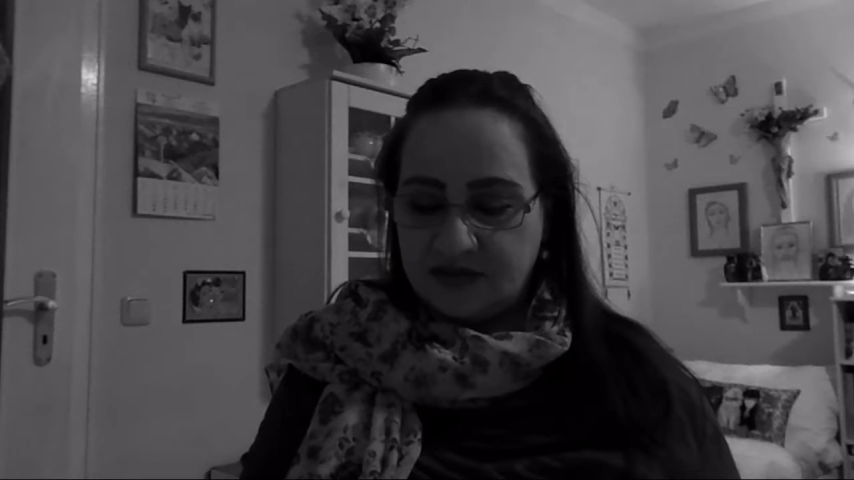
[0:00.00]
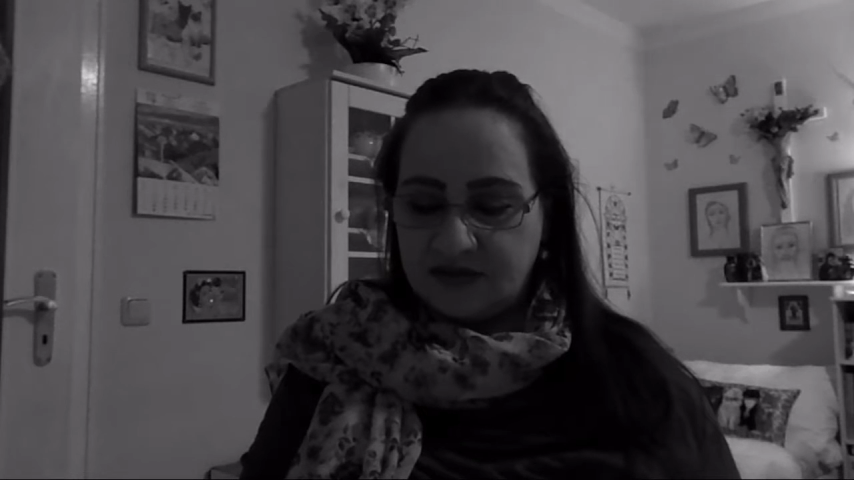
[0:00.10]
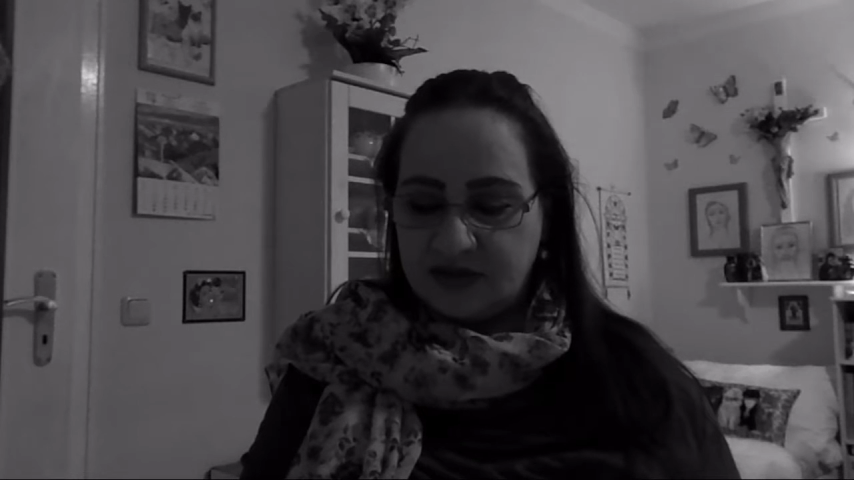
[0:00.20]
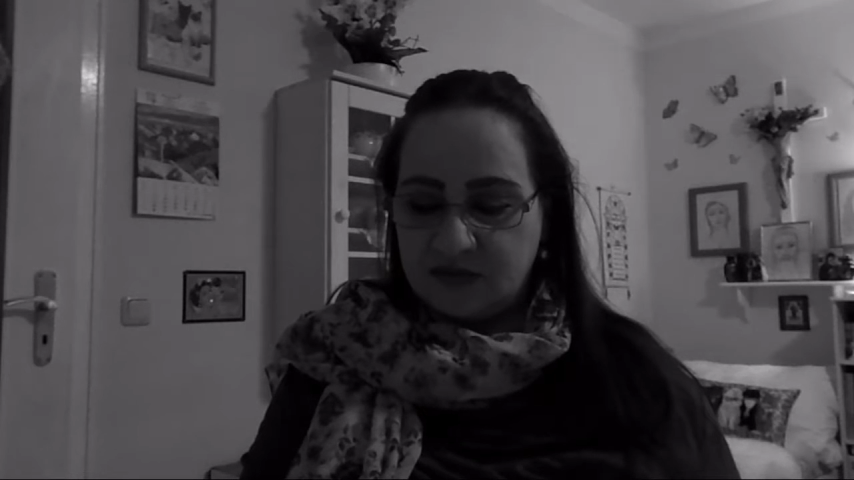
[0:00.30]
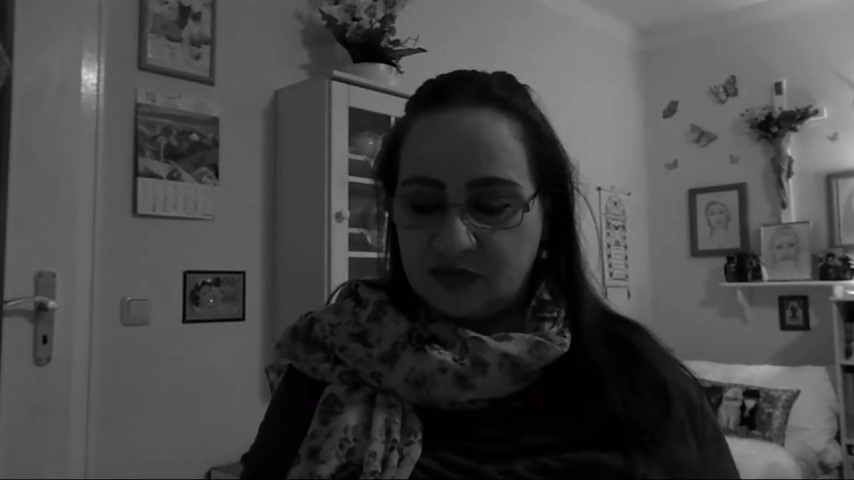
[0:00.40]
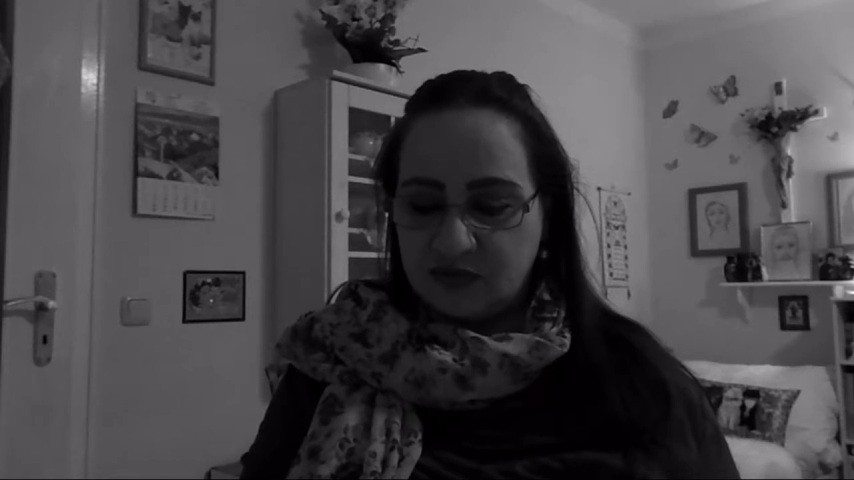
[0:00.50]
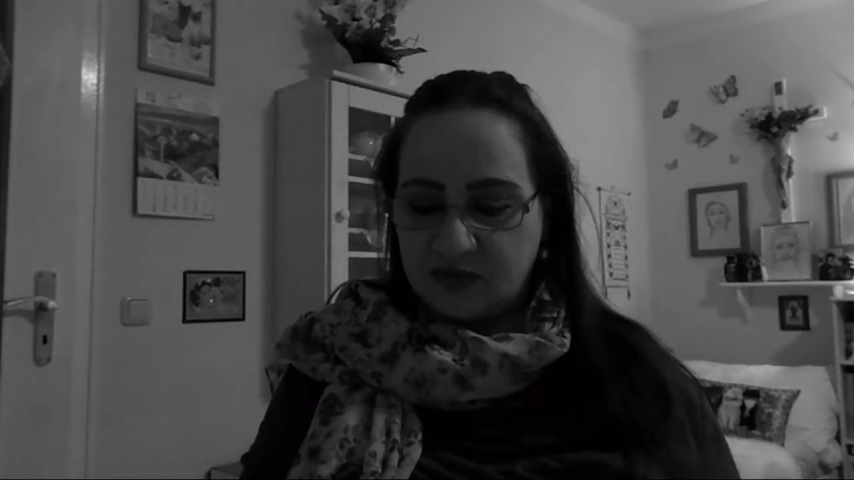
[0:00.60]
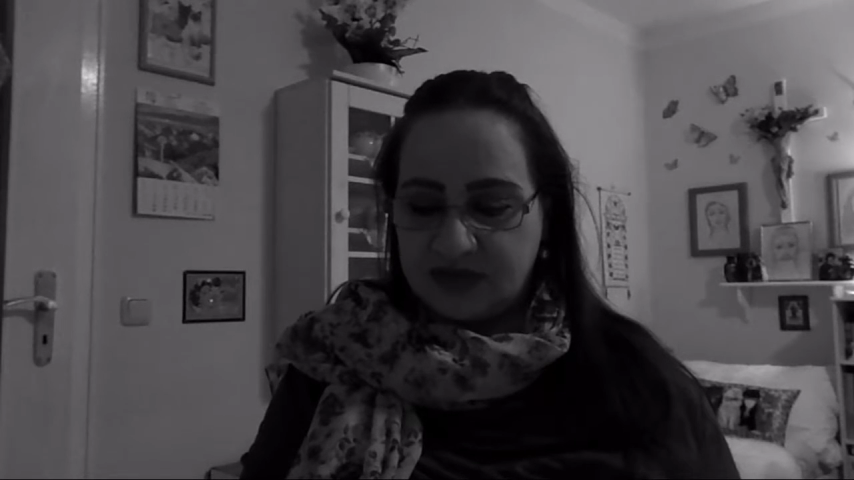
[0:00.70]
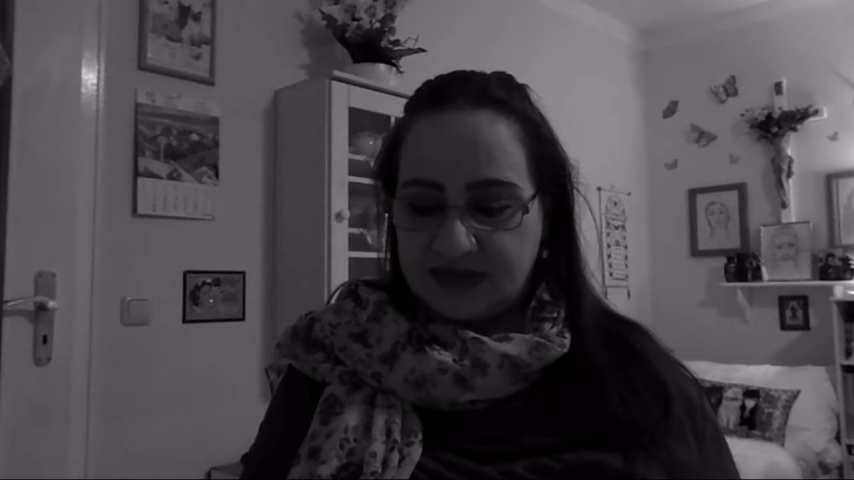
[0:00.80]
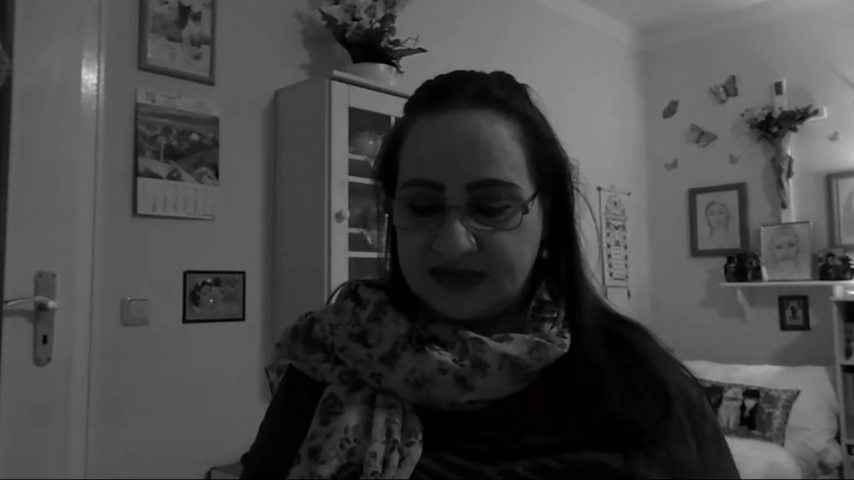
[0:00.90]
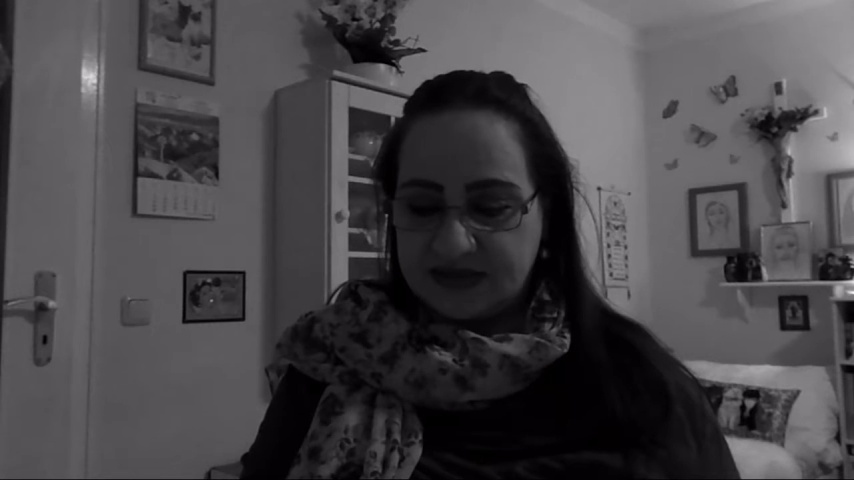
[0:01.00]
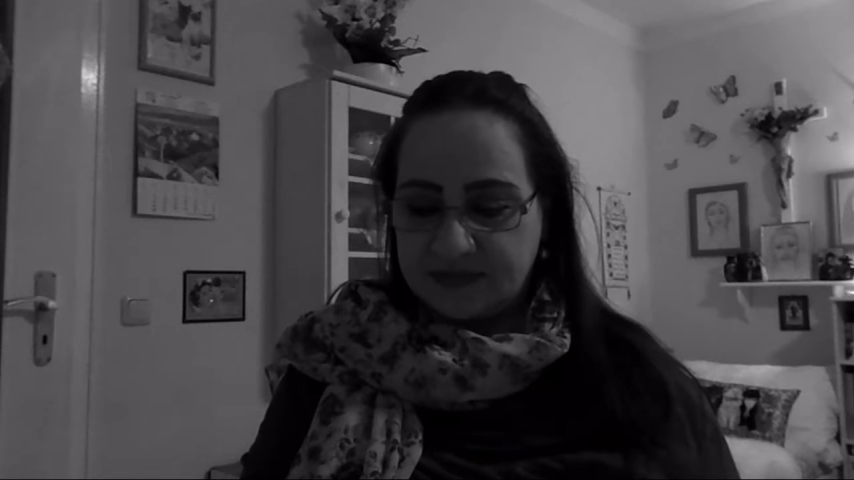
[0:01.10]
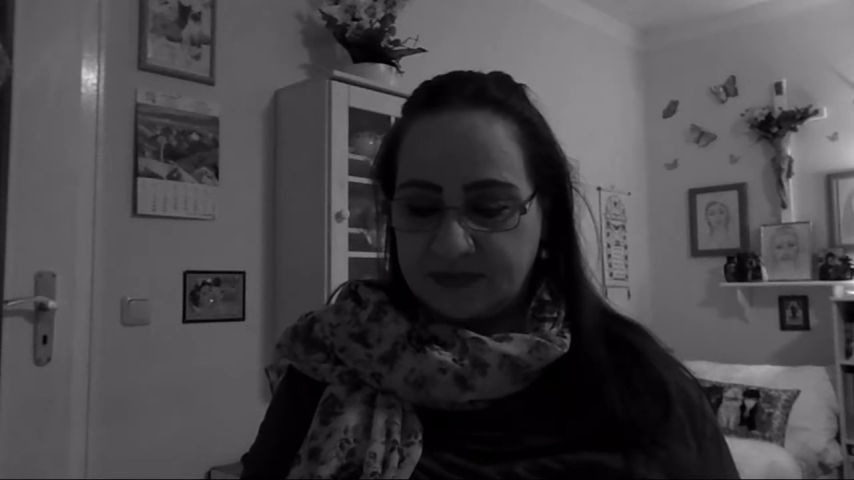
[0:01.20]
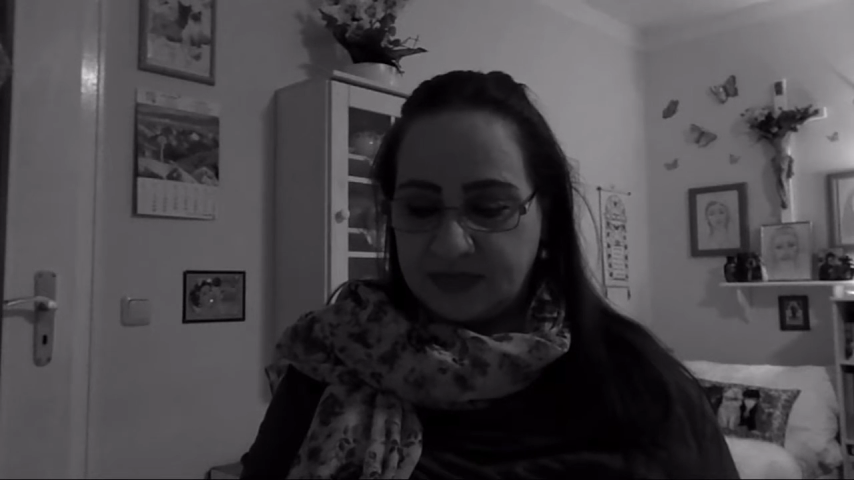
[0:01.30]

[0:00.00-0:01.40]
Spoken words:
theme rubrics.